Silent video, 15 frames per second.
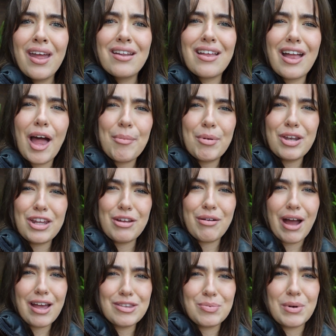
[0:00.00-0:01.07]
That happened to you
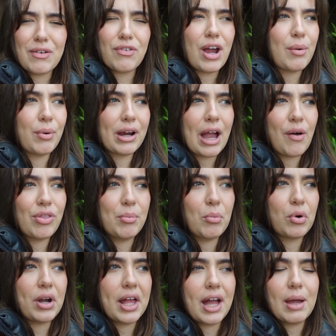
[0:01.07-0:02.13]
guys whenever I work out in the
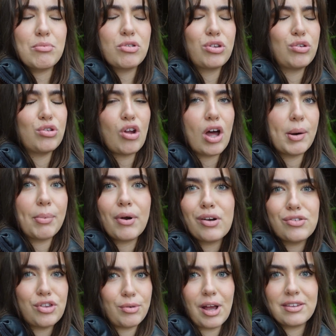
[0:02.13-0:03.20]
morning. I'm just not a
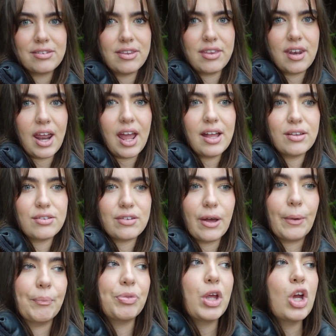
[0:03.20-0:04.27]
person the rest of the day.
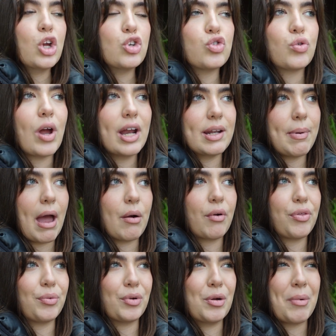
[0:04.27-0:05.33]
So trying to power
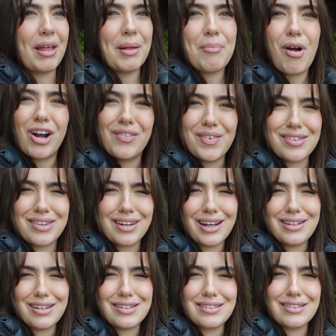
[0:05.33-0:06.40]
through, I think part of it is that I
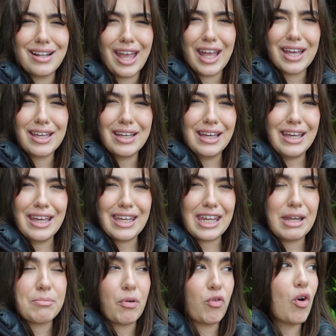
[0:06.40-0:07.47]
didn't like
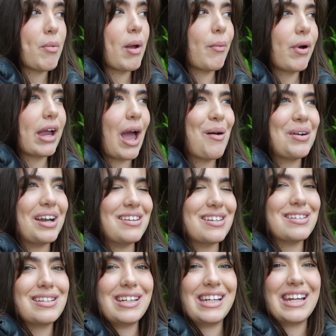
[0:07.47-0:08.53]
eat before my workout, I
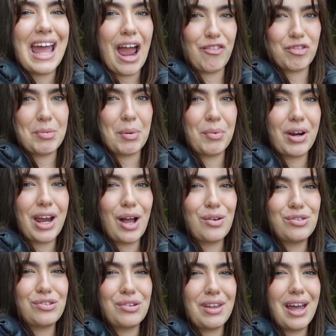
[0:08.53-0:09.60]
didn't eat after my
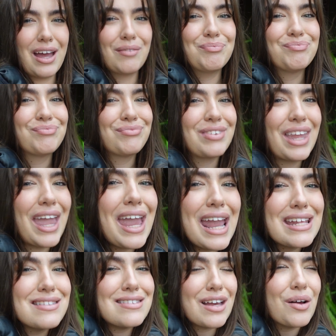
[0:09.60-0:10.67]
workout. So that
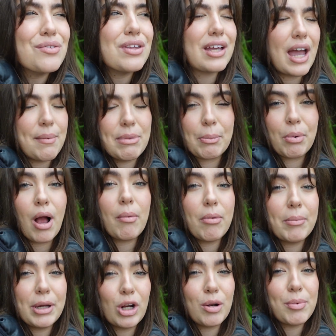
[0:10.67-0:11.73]
it sounds like I'm the
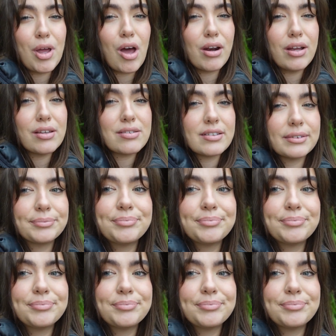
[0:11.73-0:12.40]
problem here, to be honest.